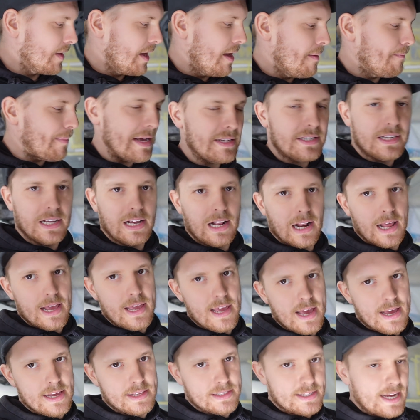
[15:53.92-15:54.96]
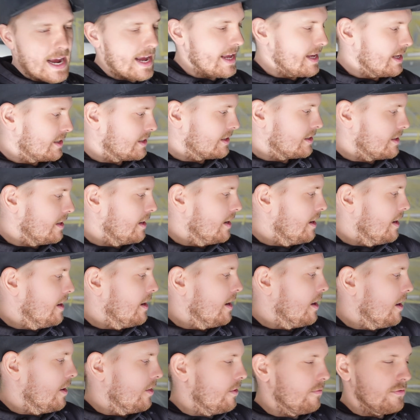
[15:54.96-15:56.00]
basically it takes
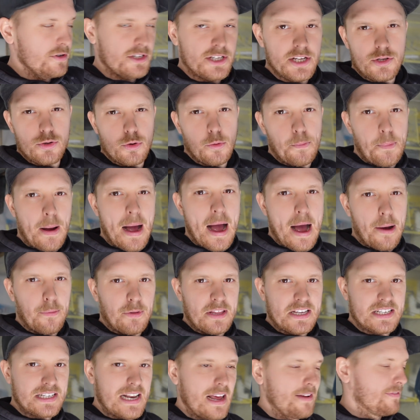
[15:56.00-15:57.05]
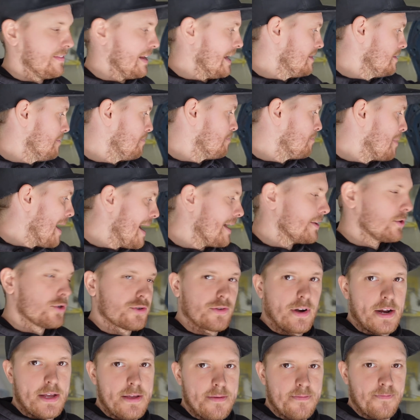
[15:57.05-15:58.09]
the residual power that's left in the
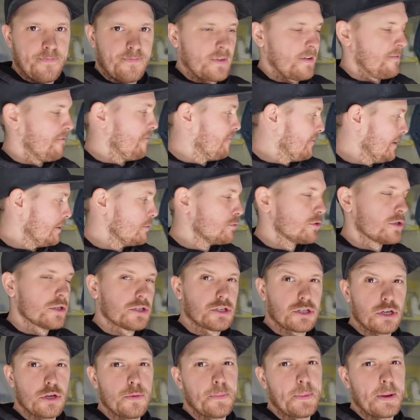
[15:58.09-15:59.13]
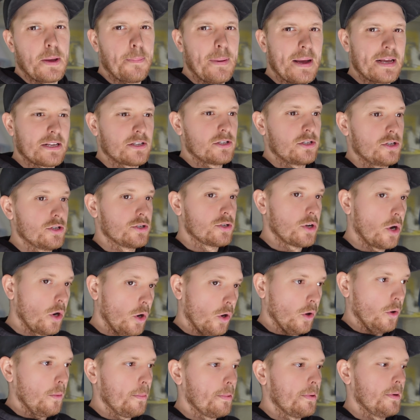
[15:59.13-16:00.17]
battery, fills the supercapacitors
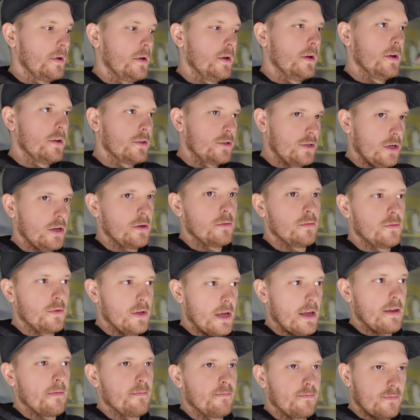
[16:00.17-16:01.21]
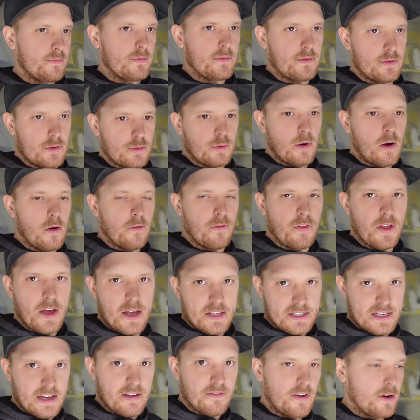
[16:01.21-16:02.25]
up to the 12,
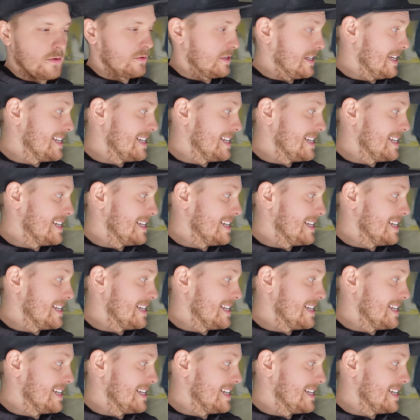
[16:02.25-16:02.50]
13 volts